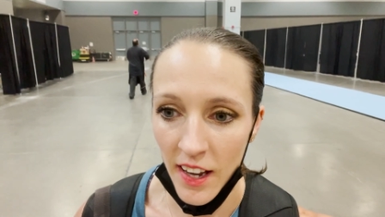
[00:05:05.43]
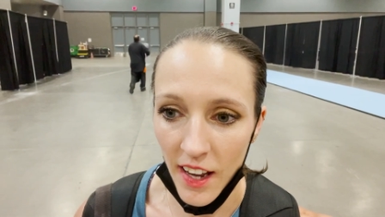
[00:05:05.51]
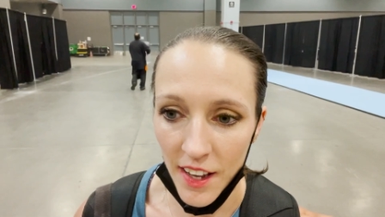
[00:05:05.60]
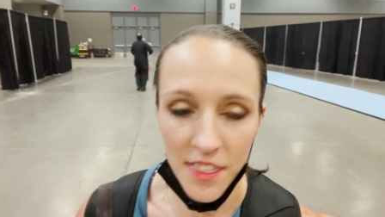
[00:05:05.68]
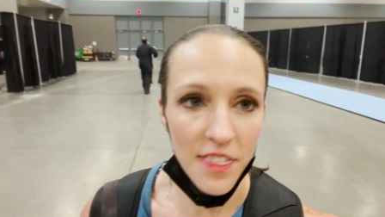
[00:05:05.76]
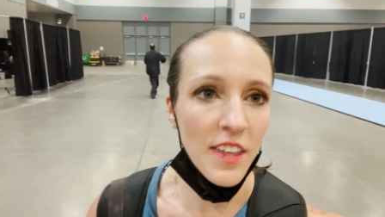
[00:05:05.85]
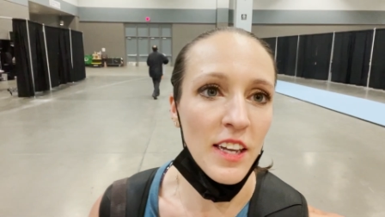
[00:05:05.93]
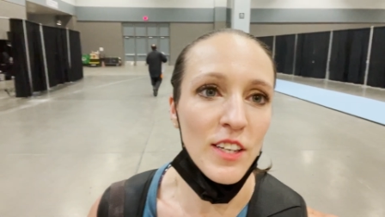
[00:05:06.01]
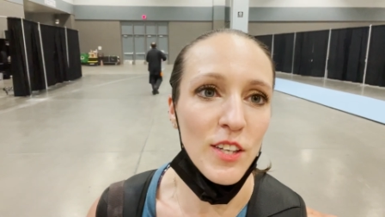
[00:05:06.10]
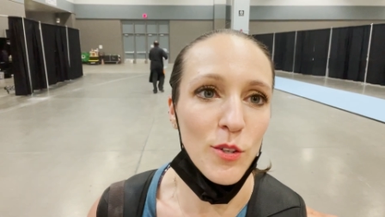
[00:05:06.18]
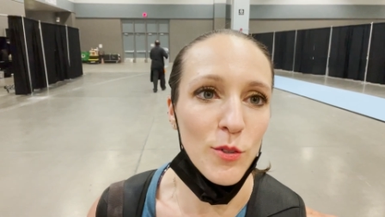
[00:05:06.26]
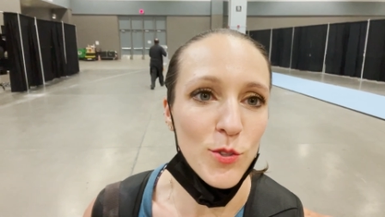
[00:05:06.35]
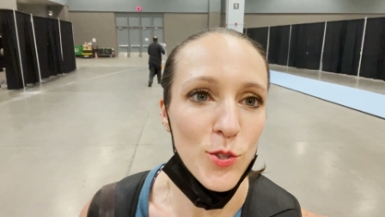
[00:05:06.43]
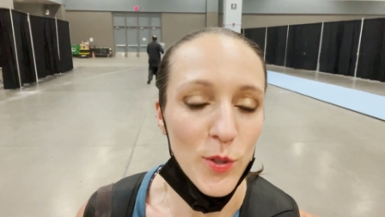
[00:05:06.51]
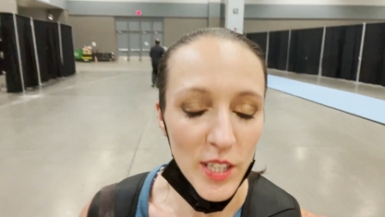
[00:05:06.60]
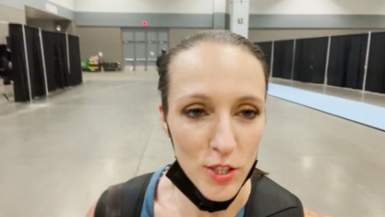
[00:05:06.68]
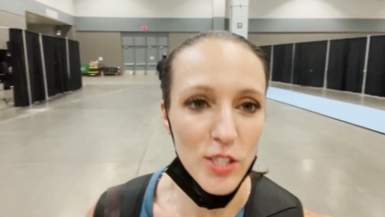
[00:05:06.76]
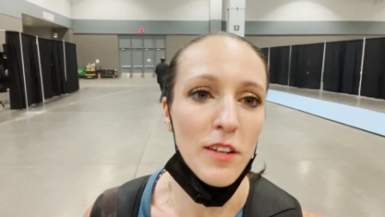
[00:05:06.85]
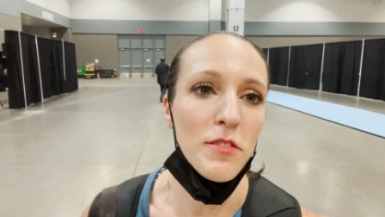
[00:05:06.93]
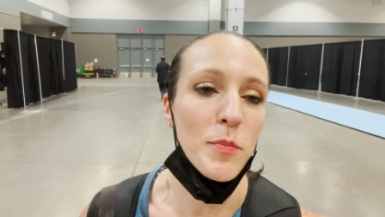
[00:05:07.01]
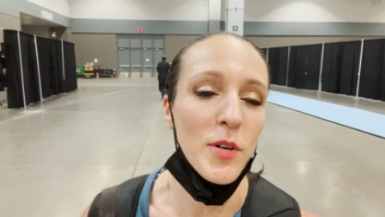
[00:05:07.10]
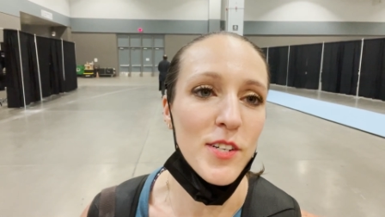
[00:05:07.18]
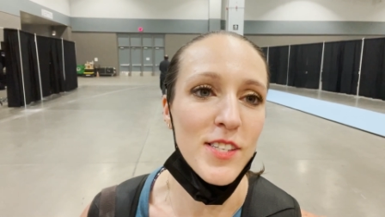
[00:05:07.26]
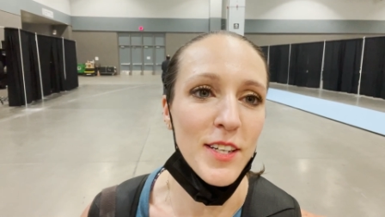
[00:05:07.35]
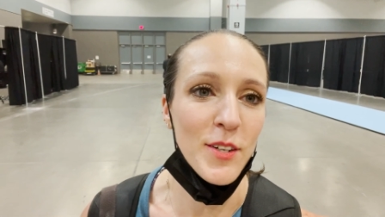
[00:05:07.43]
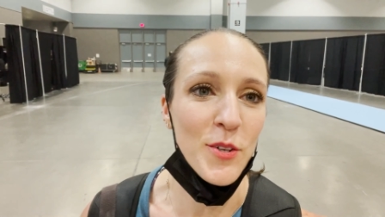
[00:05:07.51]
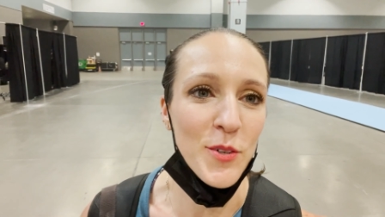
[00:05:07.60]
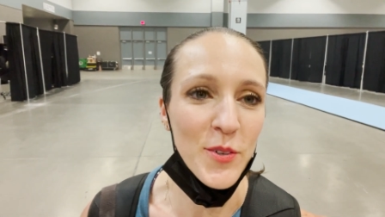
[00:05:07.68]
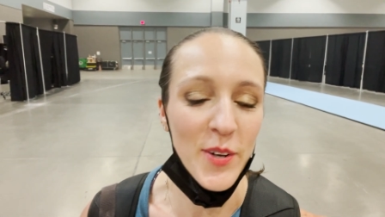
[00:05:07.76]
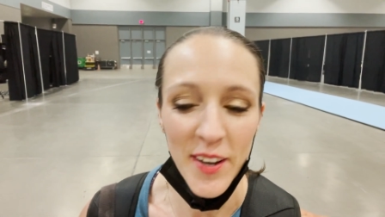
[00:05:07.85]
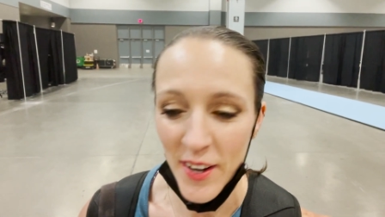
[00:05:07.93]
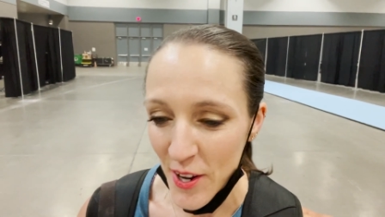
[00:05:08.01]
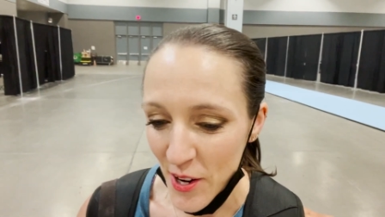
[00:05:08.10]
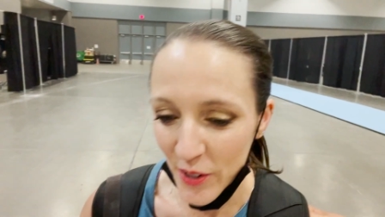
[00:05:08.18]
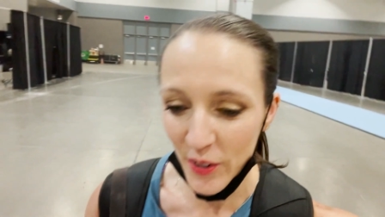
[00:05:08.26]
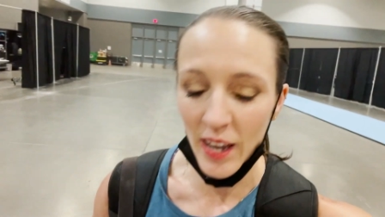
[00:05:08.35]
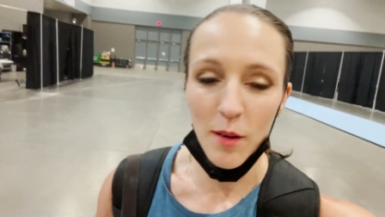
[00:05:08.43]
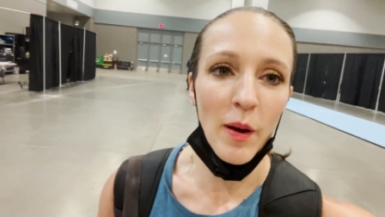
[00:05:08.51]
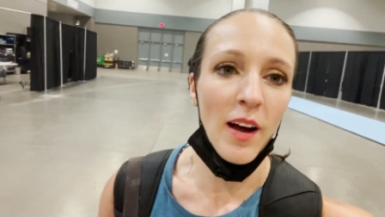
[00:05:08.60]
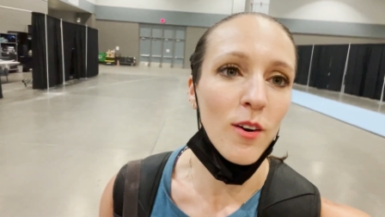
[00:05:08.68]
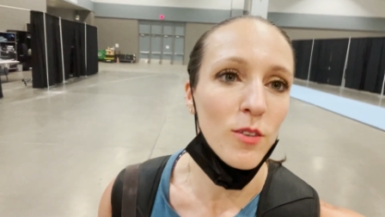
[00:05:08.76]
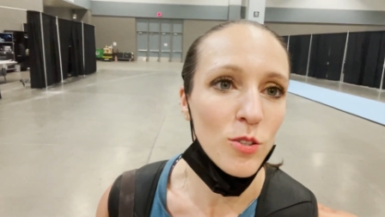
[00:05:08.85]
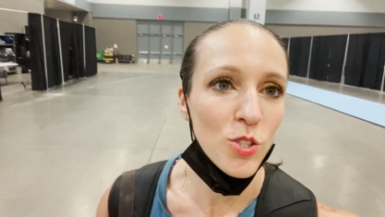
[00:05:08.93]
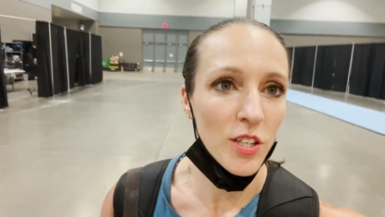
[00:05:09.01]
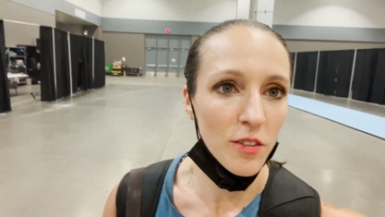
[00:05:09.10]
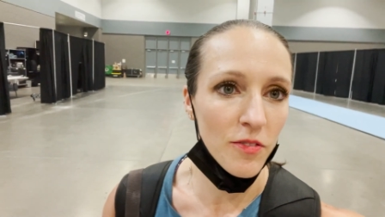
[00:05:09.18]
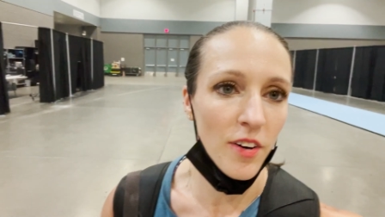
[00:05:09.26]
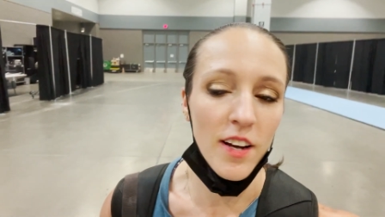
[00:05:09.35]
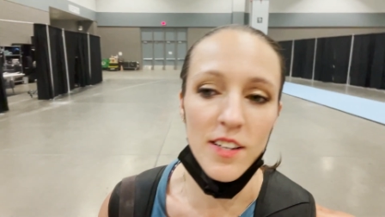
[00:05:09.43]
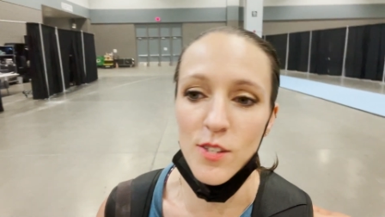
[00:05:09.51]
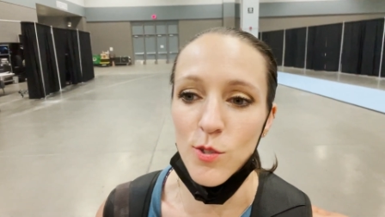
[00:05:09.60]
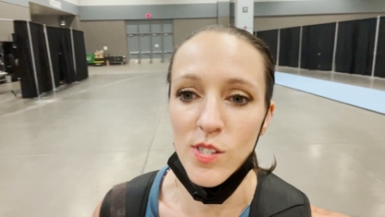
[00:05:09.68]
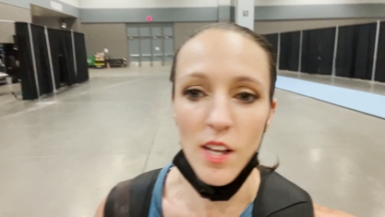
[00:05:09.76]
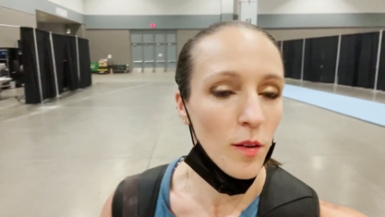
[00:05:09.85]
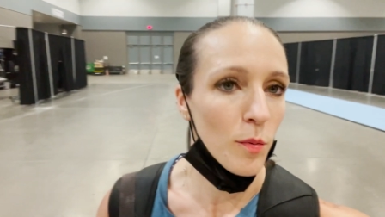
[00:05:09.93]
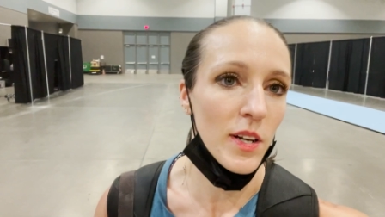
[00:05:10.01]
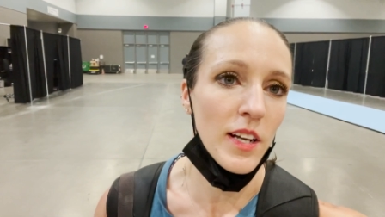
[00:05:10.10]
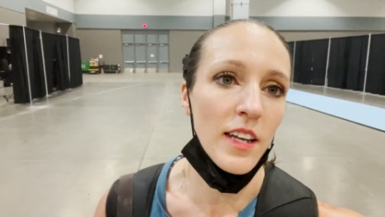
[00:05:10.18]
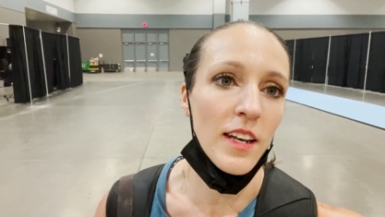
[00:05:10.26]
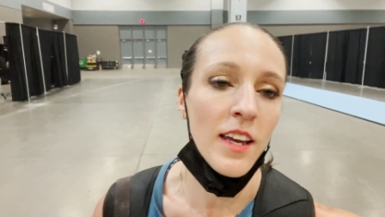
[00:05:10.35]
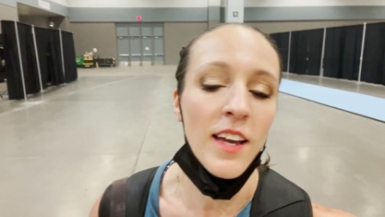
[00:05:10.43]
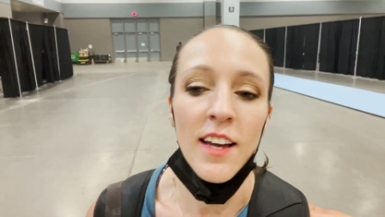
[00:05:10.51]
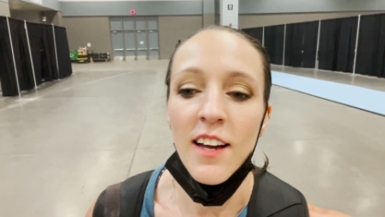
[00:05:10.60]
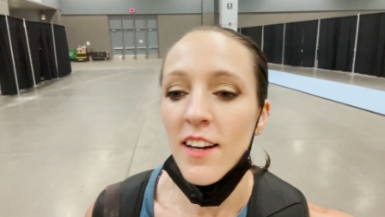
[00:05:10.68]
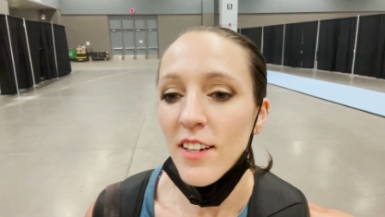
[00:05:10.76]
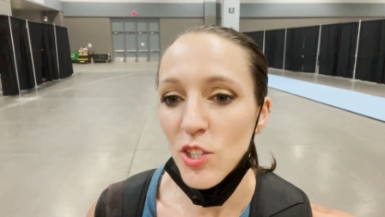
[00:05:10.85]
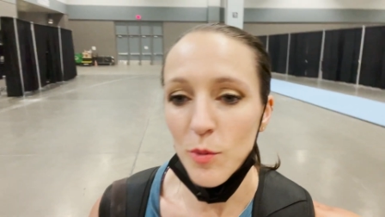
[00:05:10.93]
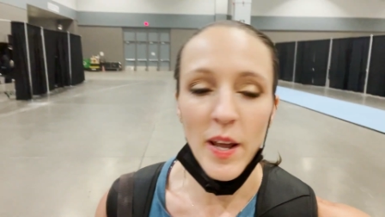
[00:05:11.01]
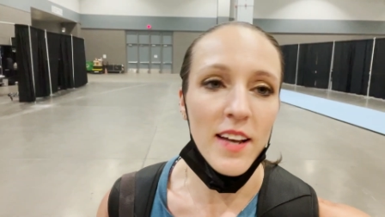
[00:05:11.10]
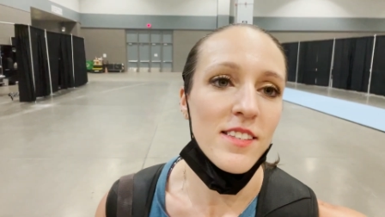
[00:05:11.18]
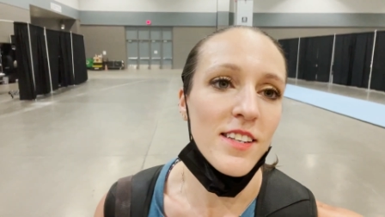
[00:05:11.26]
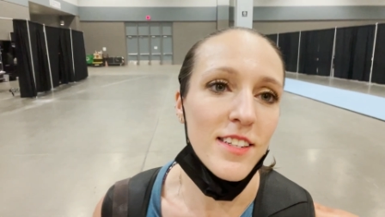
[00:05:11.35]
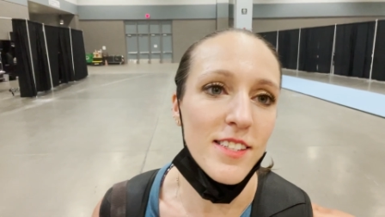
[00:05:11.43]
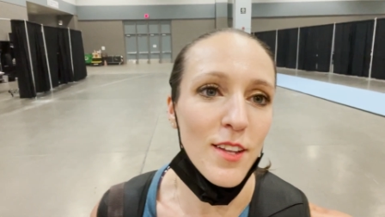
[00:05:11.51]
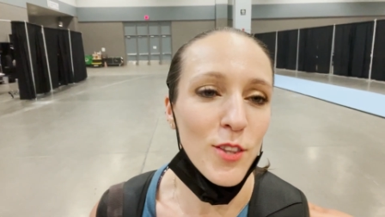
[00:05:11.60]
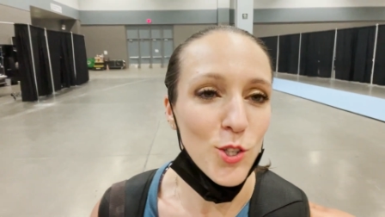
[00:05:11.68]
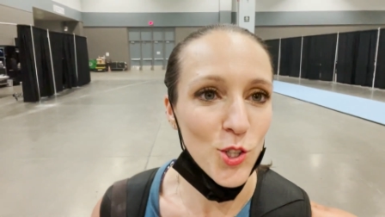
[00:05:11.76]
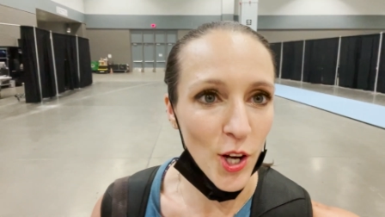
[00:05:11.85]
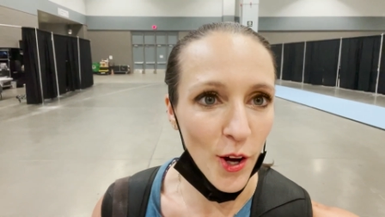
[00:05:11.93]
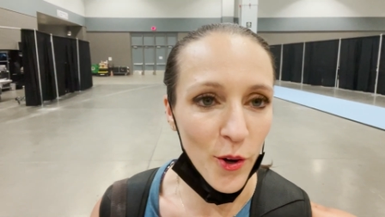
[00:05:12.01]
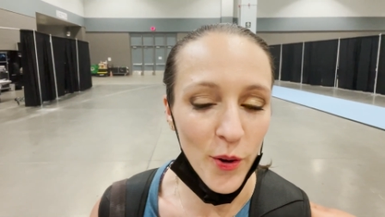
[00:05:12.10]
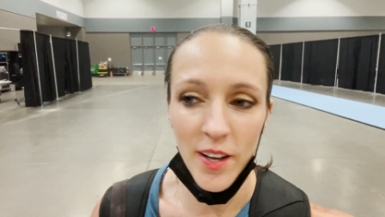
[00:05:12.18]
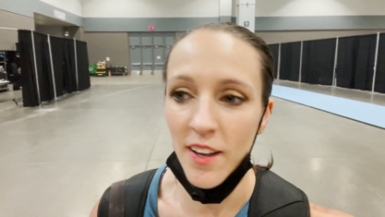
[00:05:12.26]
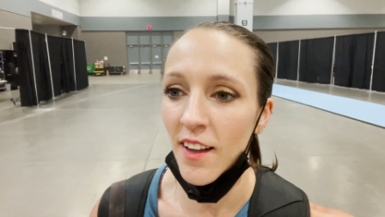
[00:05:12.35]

And thank you to each and every person who, who came out, who cheered for us, who celebrated gymnastics and the show.